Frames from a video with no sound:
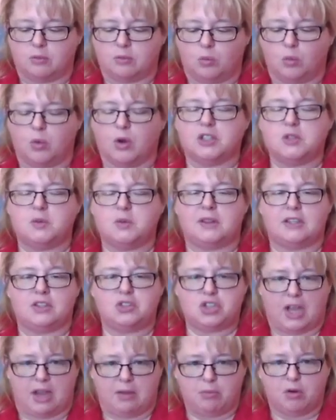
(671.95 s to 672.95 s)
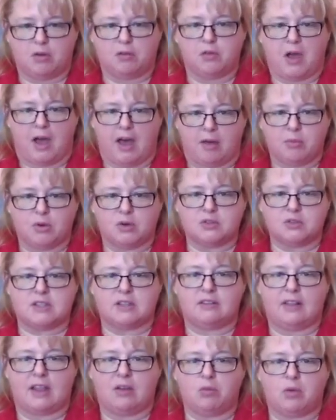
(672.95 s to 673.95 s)
worked with the Chamber of Commerce,
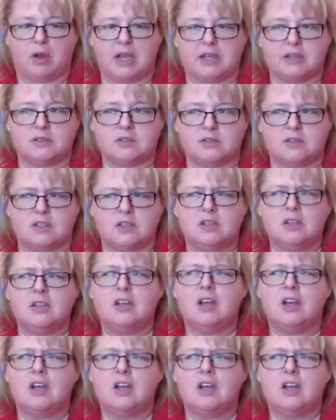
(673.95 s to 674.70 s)
and they raised